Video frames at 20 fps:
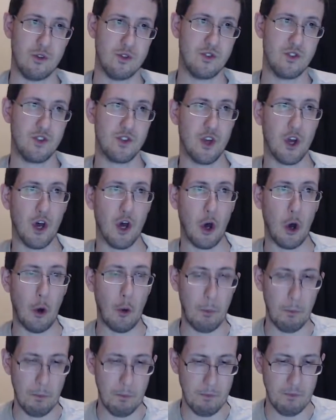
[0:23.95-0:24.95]

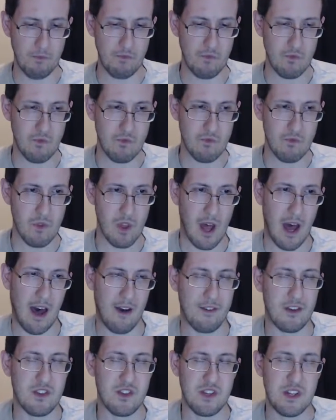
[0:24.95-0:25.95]
So
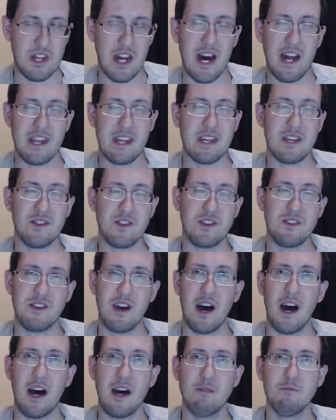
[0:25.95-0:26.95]
obviously not easy
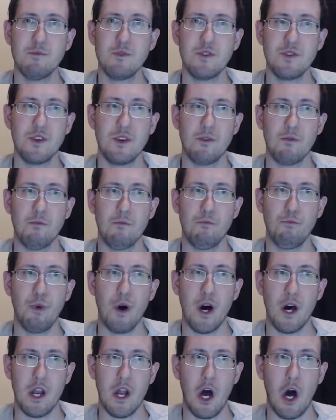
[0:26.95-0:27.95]
times,
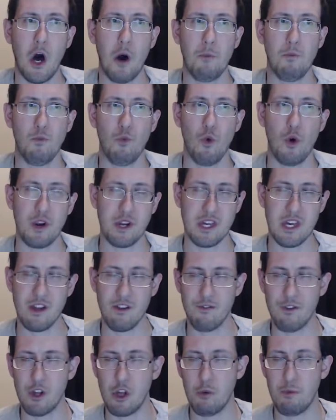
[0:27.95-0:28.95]
but um, want to get a
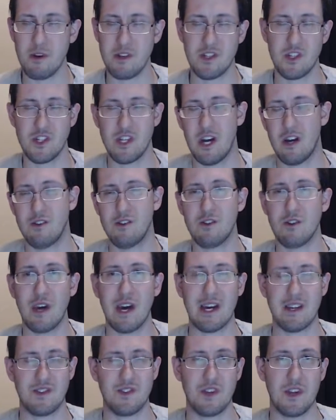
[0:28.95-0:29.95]
video message out to you
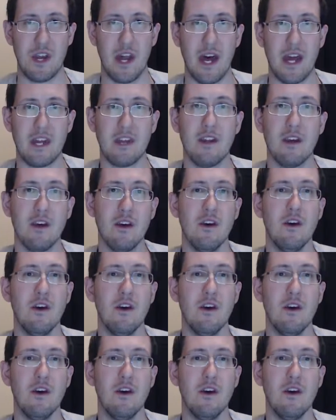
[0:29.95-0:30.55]
guys tonight.